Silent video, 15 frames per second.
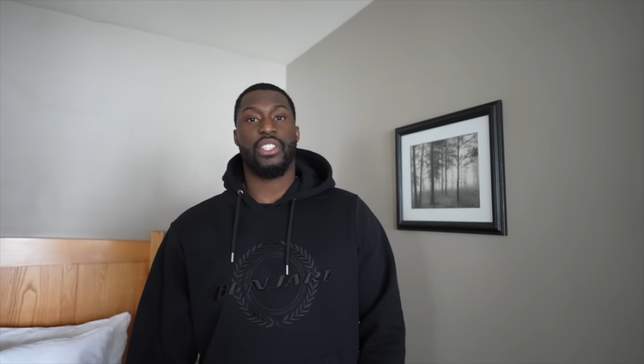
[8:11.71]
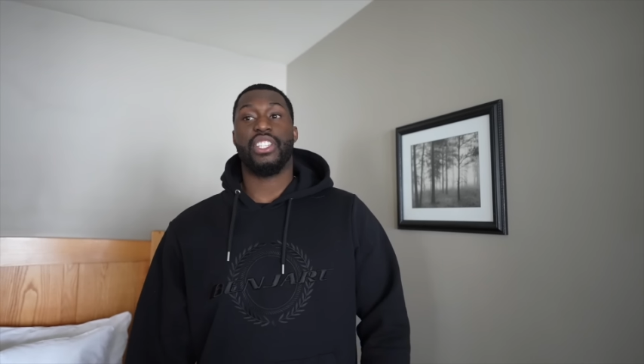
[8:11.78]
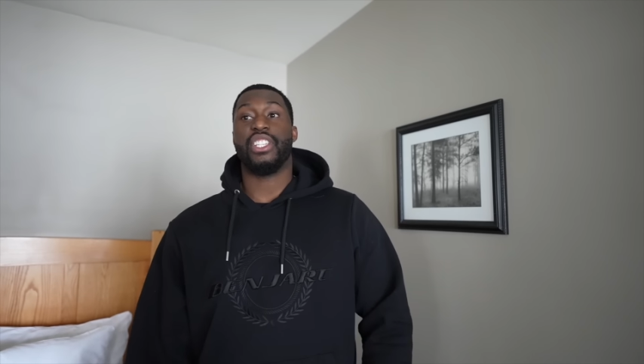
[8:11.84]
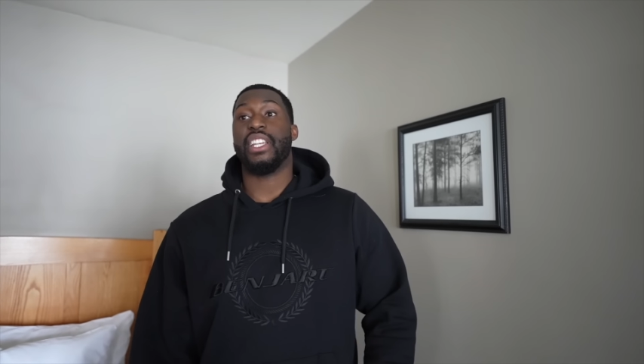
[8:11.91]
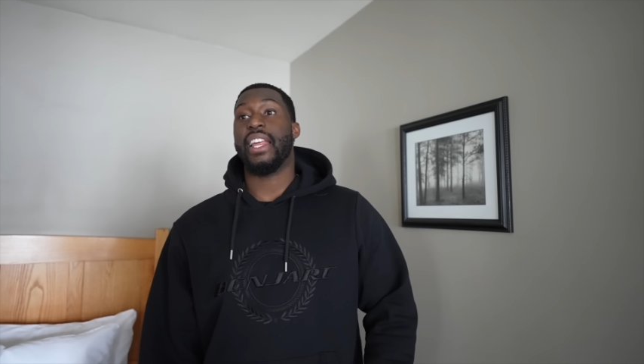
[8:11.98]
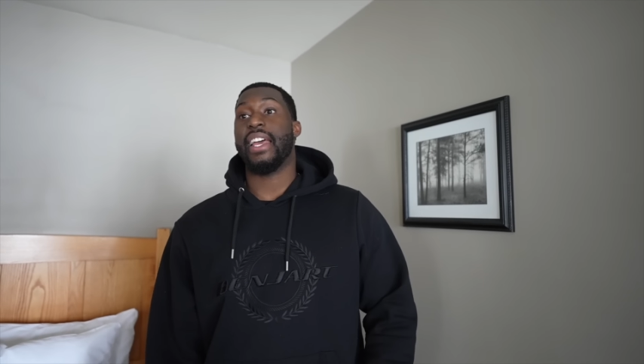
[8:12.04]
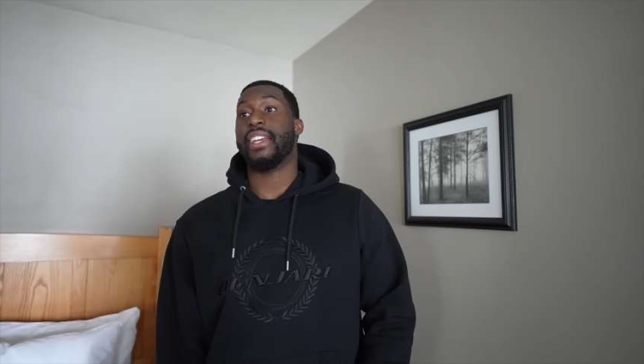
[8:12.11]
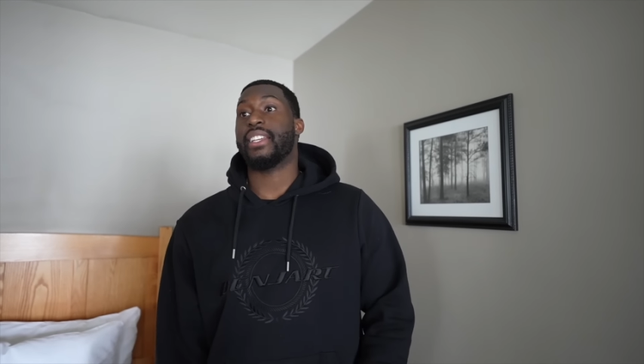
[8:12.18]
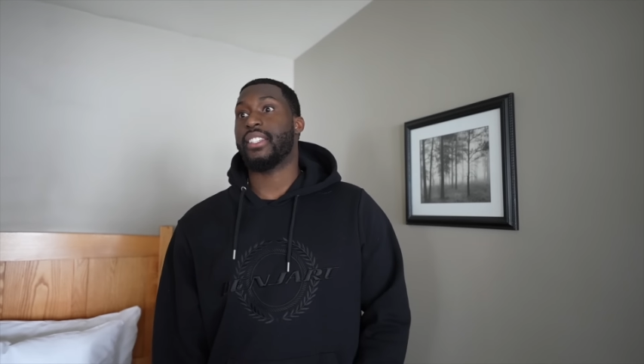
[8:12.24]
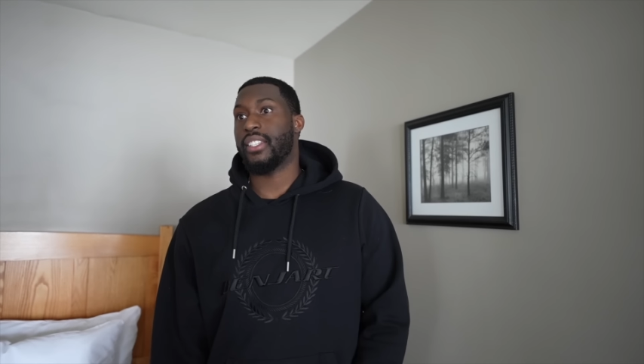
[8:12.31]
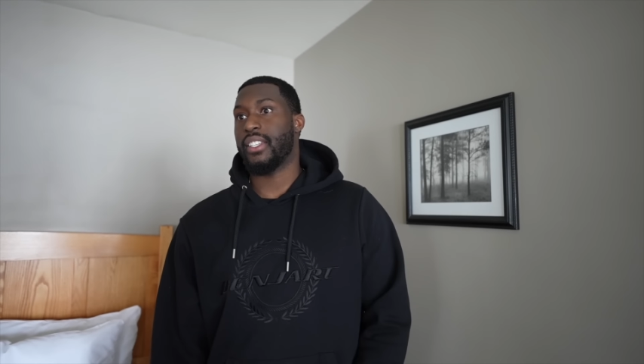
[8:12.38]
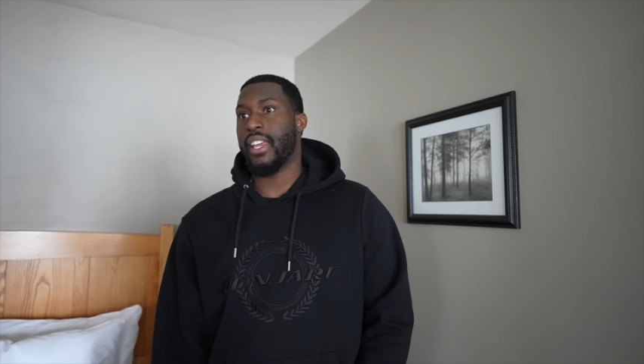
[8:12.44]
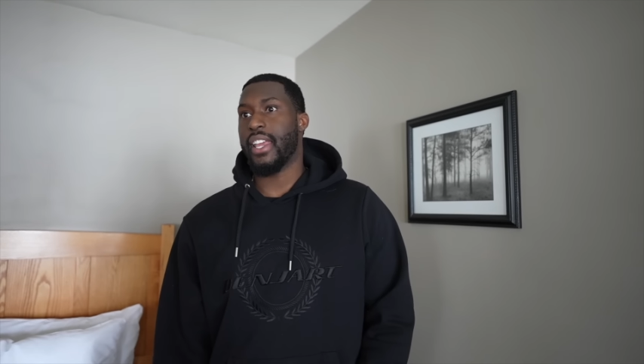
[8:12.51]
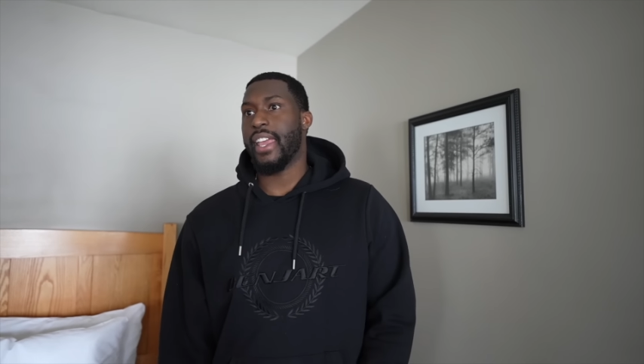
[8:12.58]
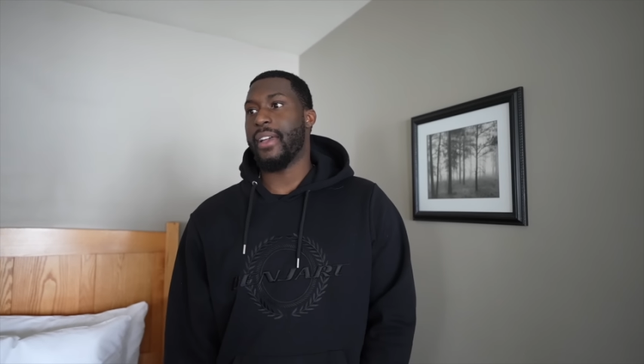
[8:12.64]

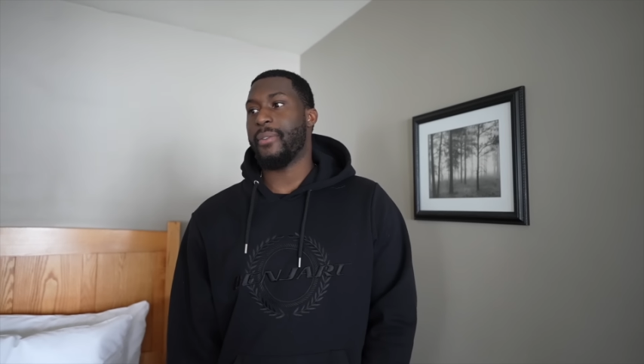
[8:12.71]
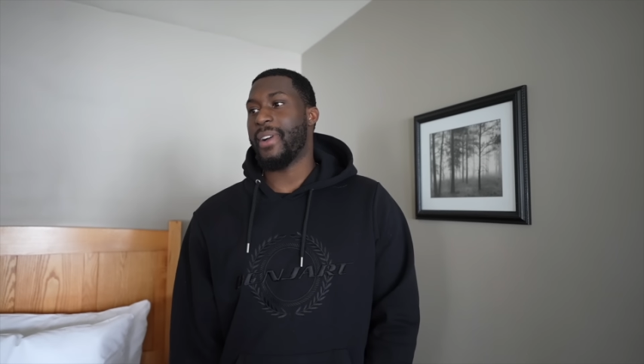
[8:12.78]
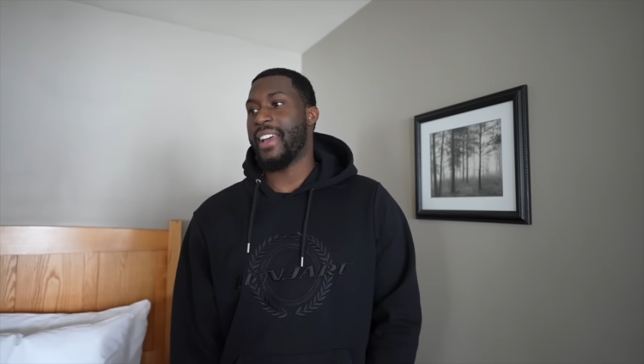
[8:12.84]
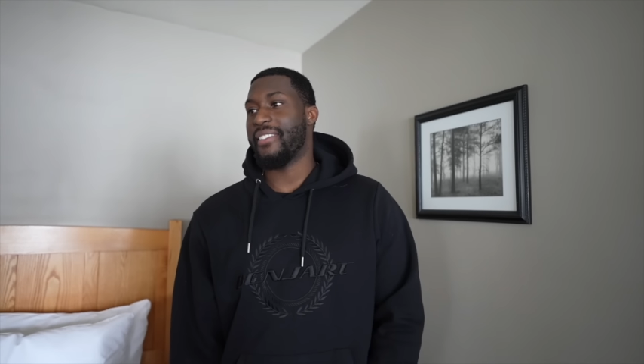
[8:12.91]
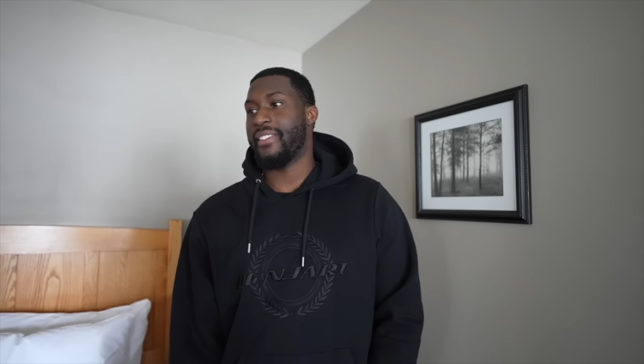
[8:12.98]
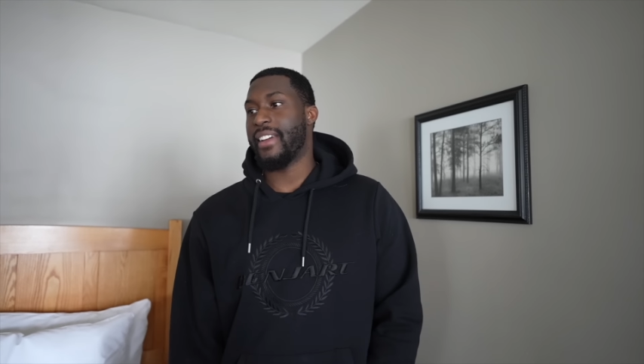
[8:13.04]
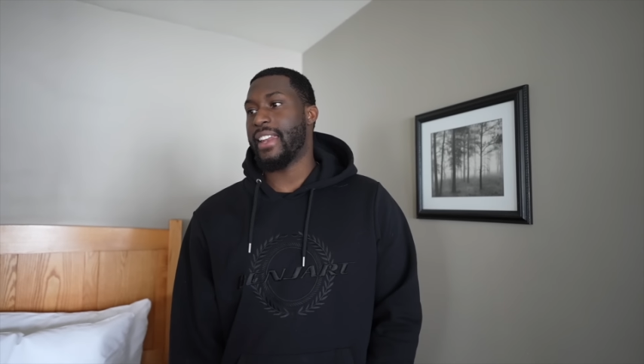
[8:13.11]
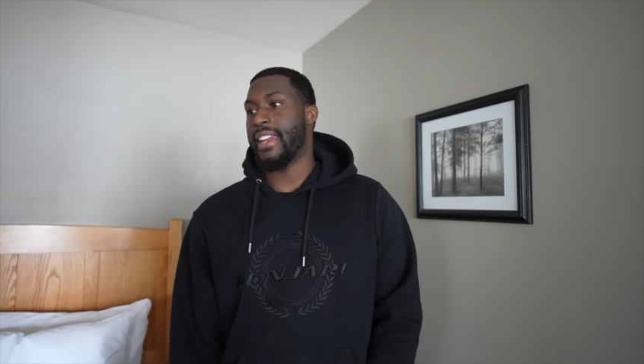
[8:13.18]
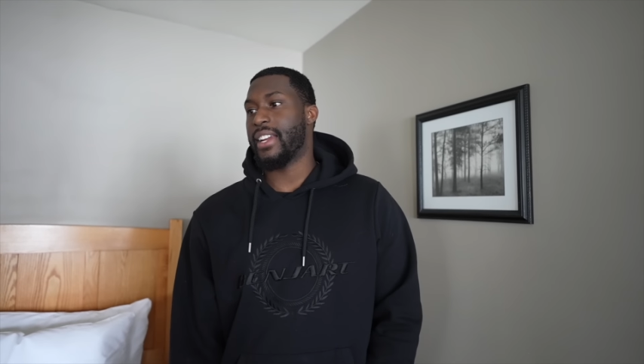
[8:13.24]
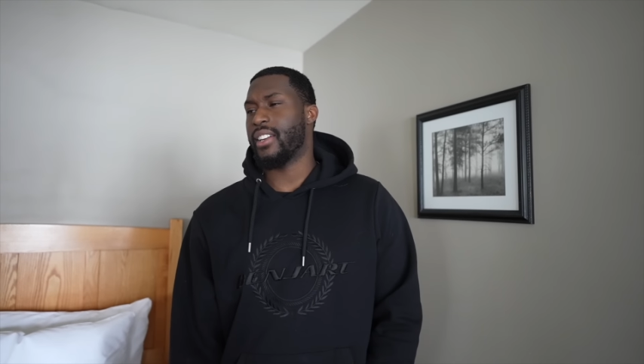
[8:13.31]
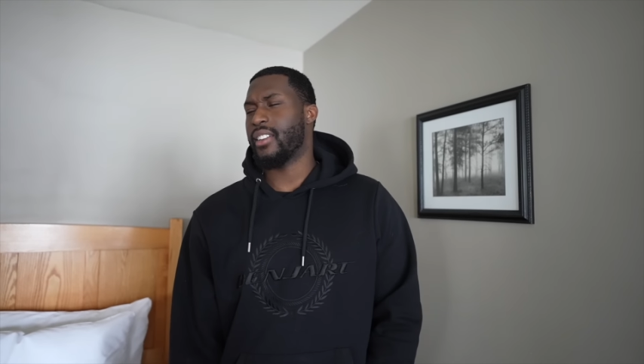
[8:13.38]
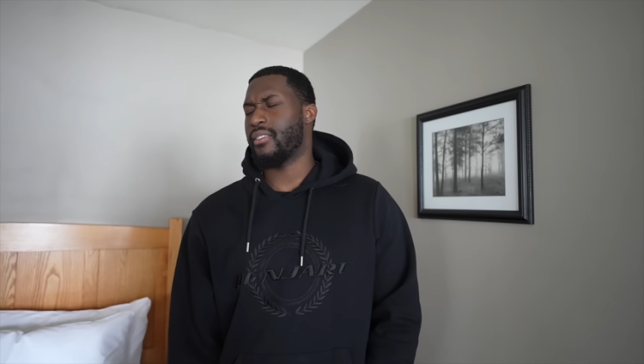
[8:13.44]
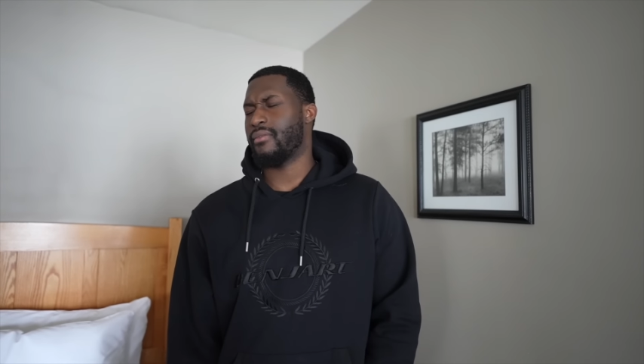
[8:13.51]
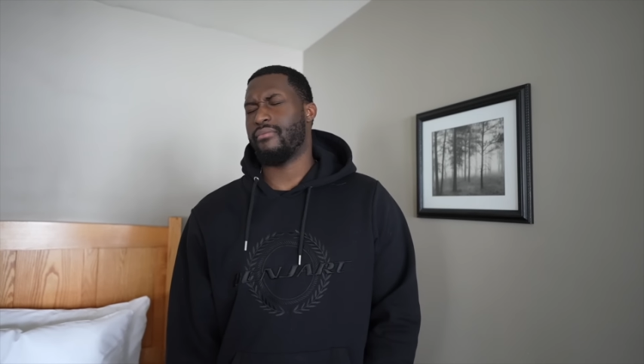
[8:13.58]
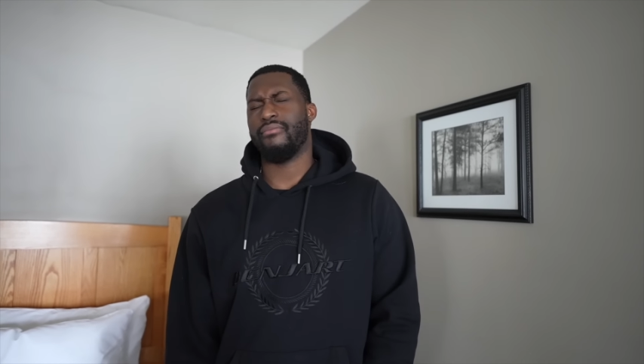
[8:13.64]
chillax and get Wi-Fi there.
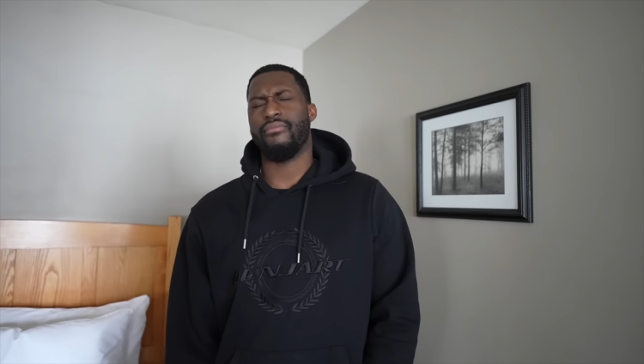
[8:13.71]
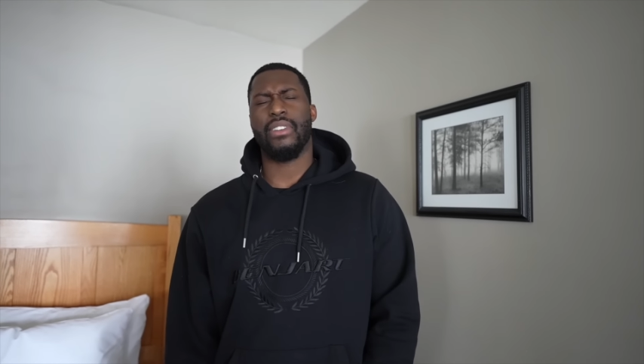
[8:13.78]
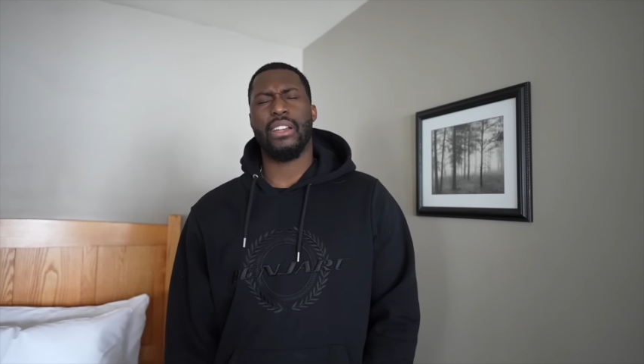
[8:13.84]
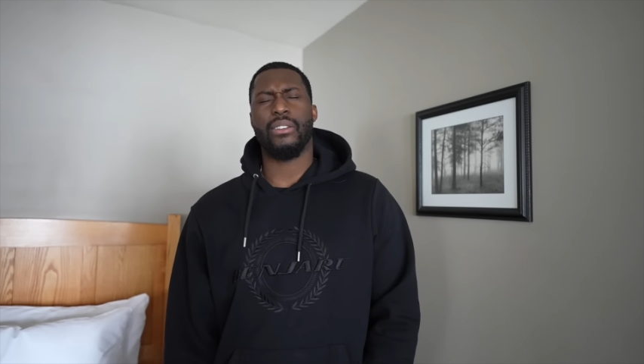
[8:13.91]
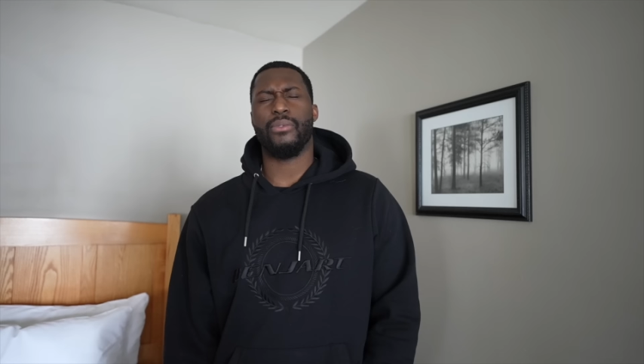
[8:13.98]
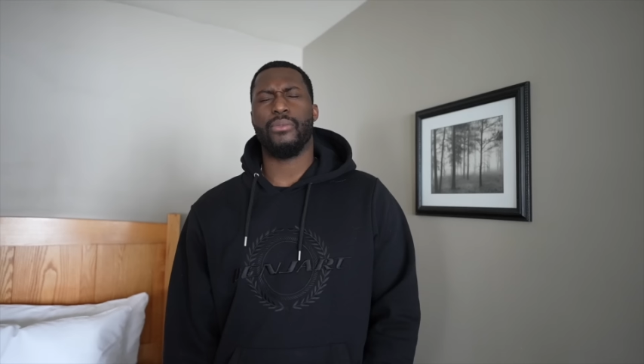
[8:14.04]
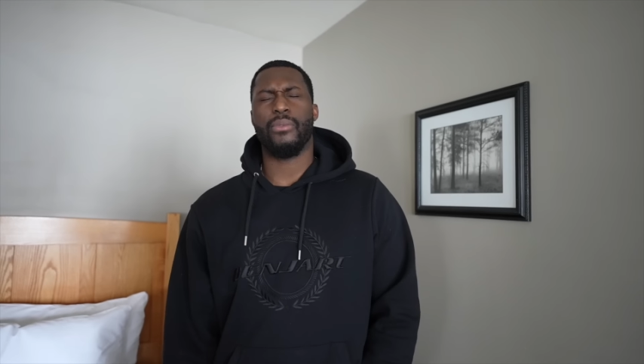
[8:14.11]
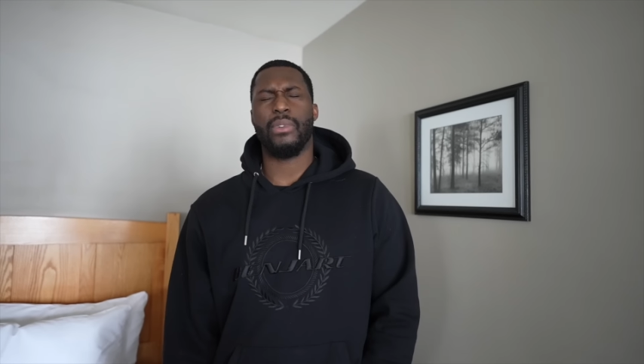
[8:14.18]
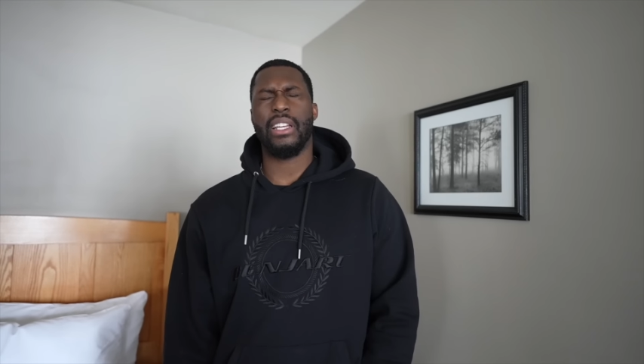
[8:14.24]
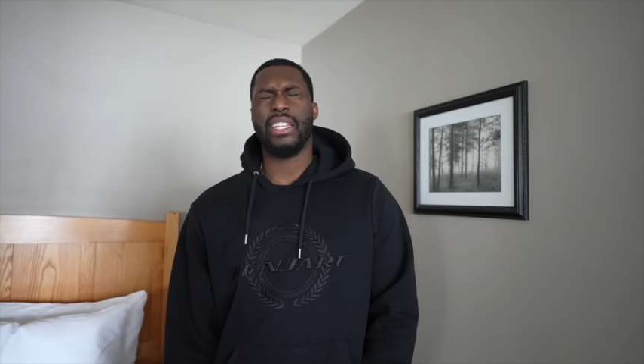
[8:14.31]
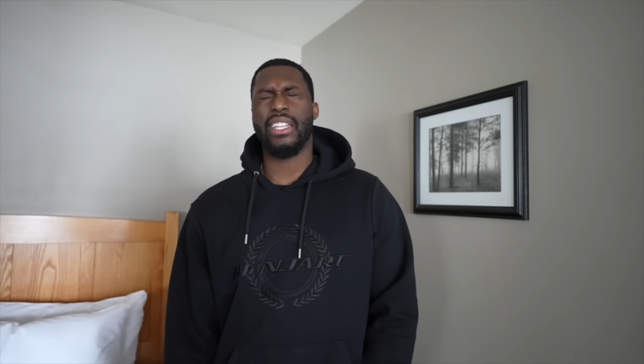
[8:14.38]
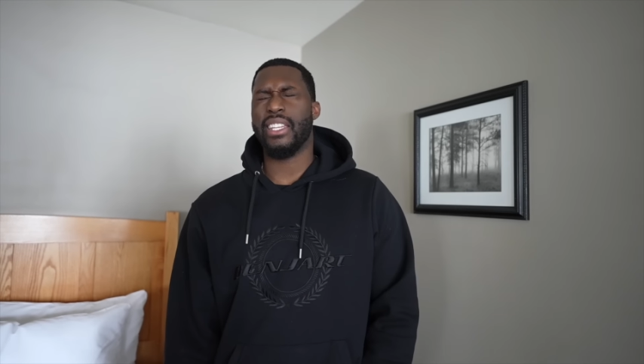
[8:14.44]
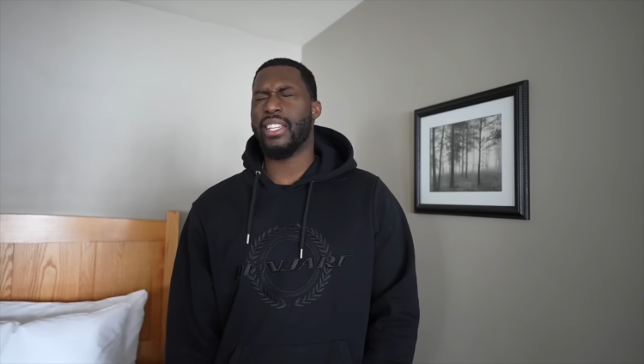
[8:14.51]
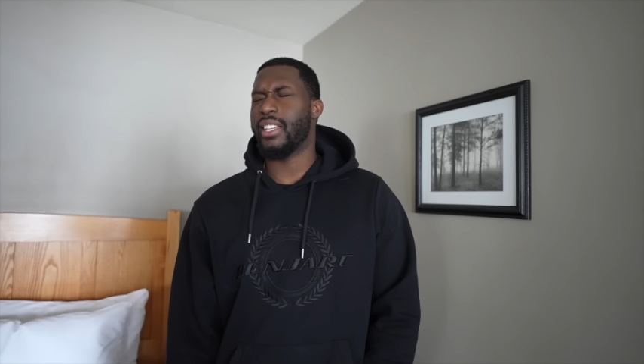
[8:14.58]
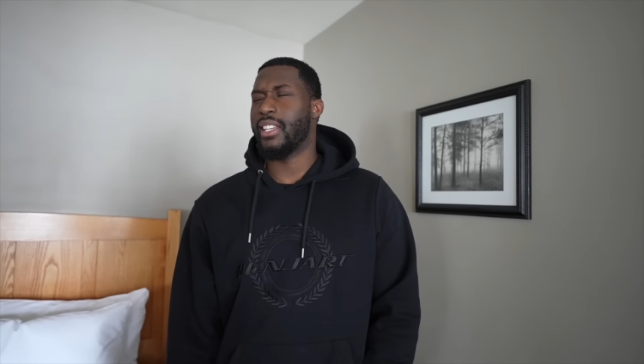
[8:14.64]
Bro,
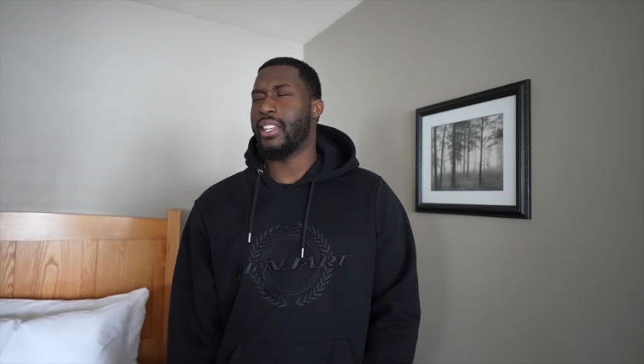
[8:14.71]
what?